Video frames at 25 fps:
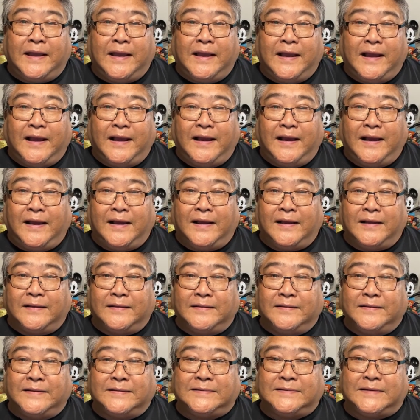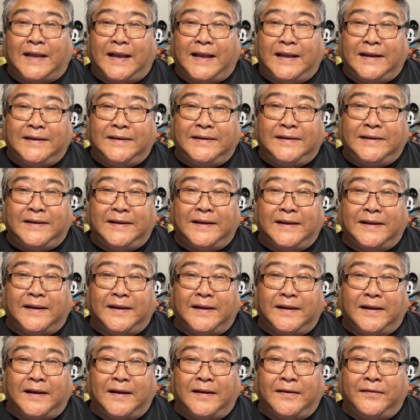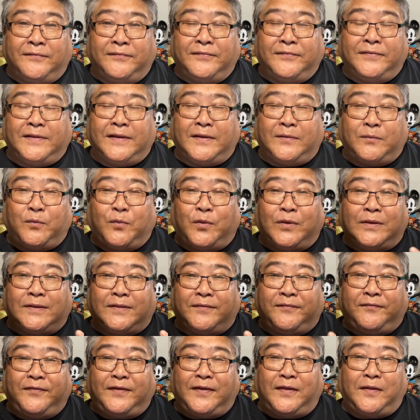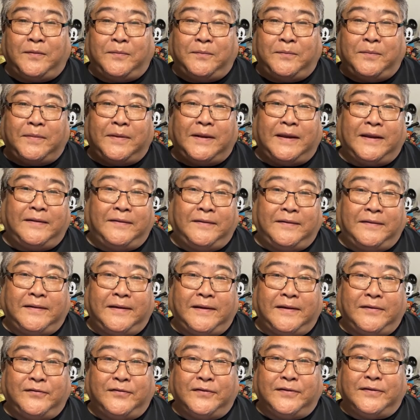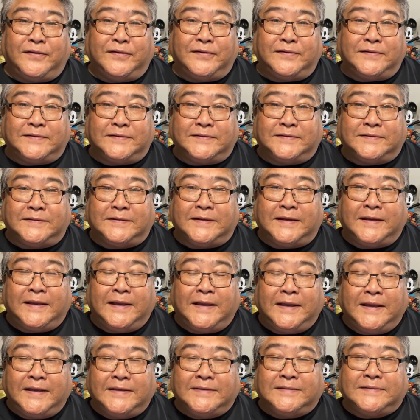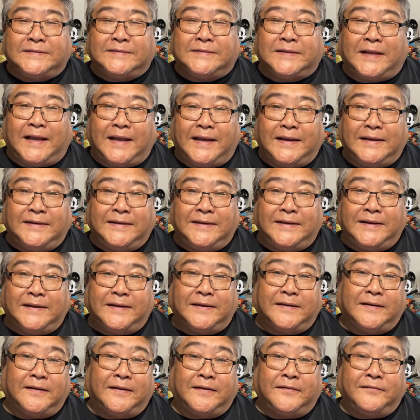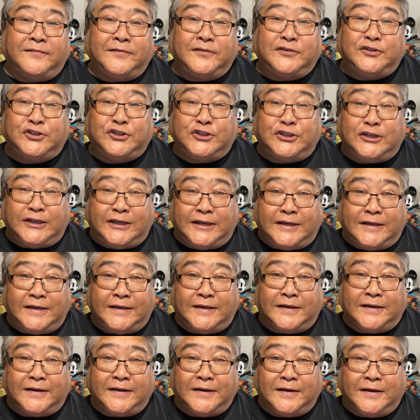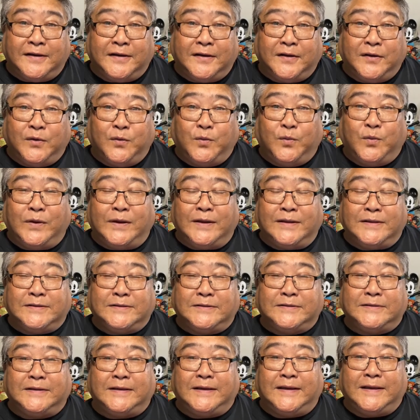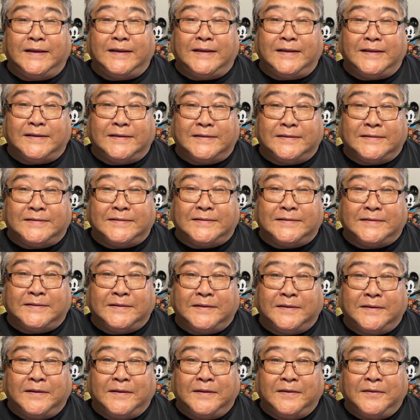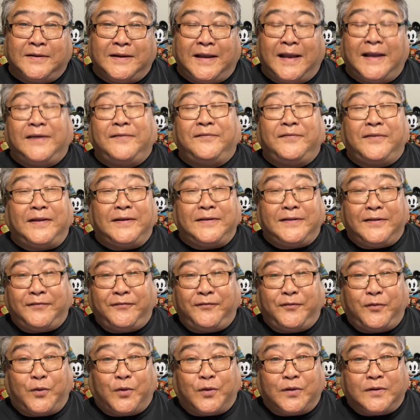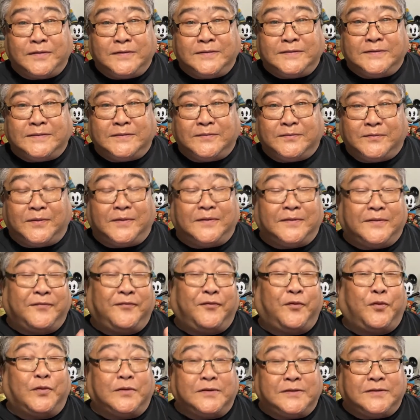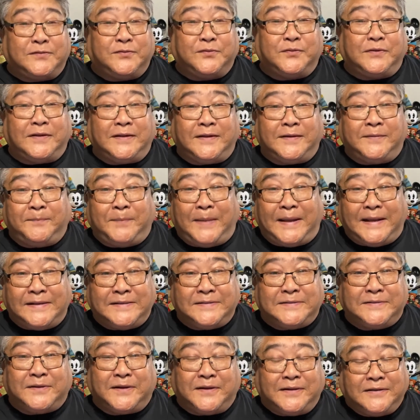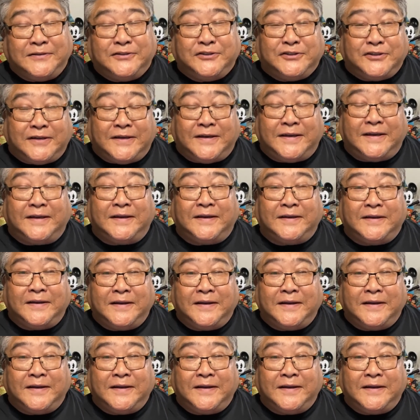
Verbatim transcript: Uh, this idea of the, what the film in, introduces is this idea of Qi, which is kind of like the Force. Well, the Force is really based on Qi.